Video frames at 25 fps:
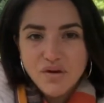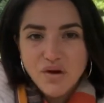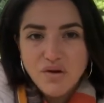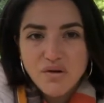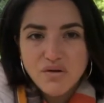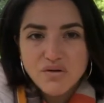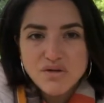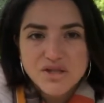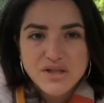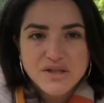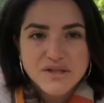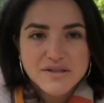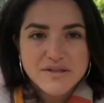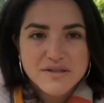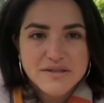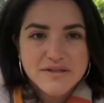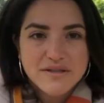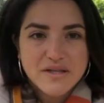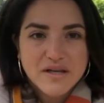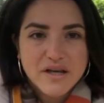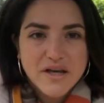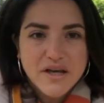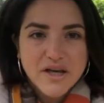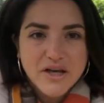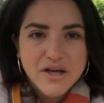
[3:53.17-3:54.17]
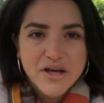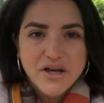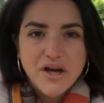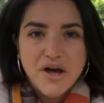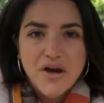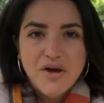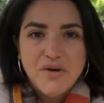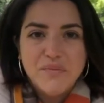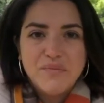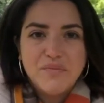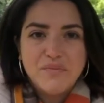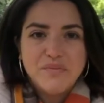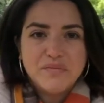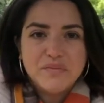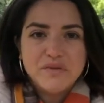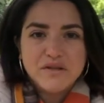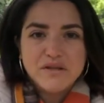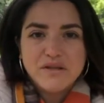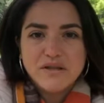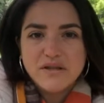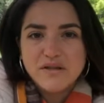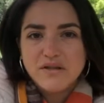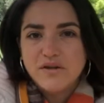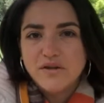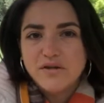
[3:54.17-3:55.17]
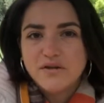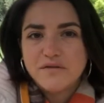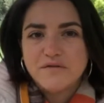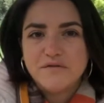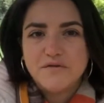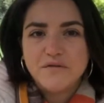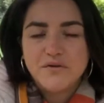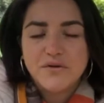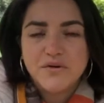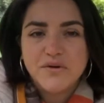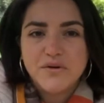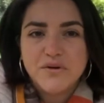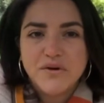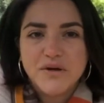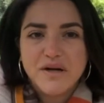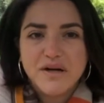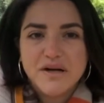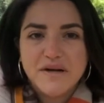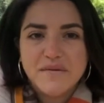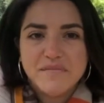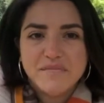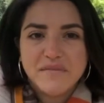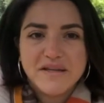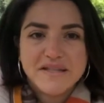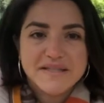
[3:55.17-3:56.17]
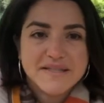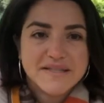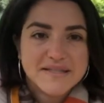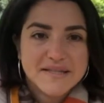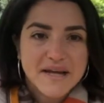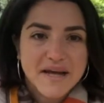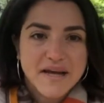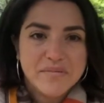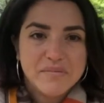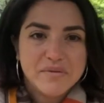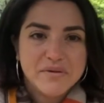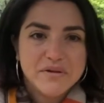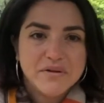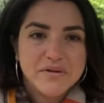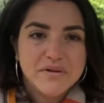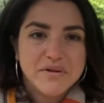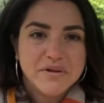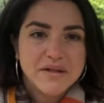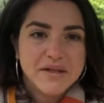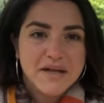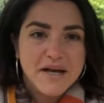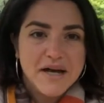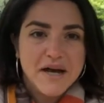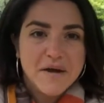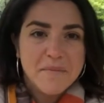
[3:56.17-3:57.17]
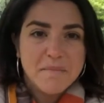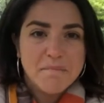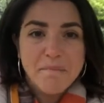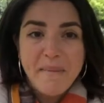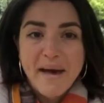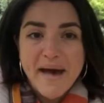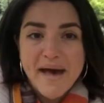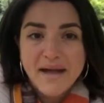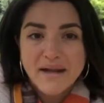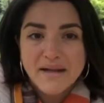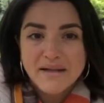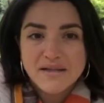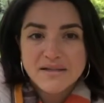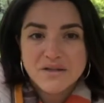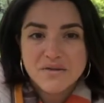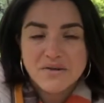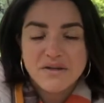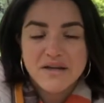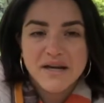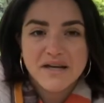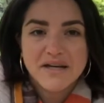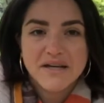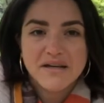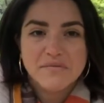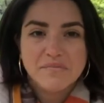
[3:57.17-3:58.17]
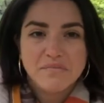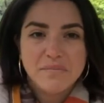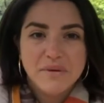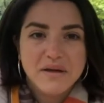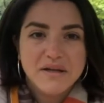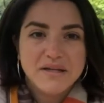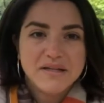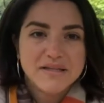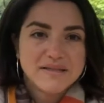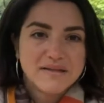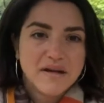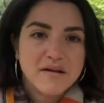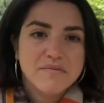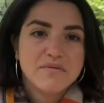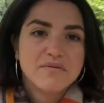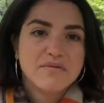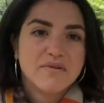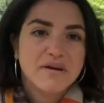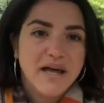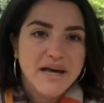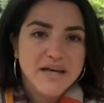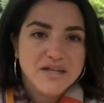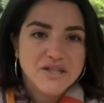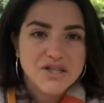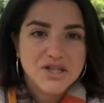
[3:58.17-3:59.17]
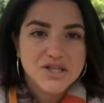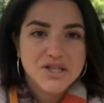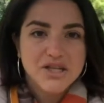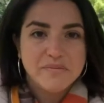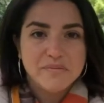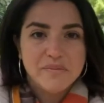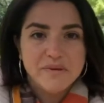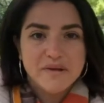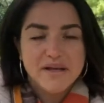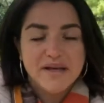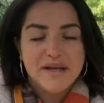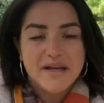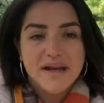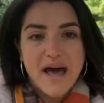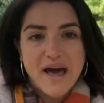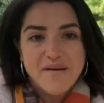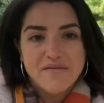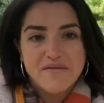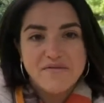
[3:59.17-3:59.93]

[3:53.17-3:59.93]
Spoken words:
just, you know, looked for a stable man so that I can be in a stable relationship and have a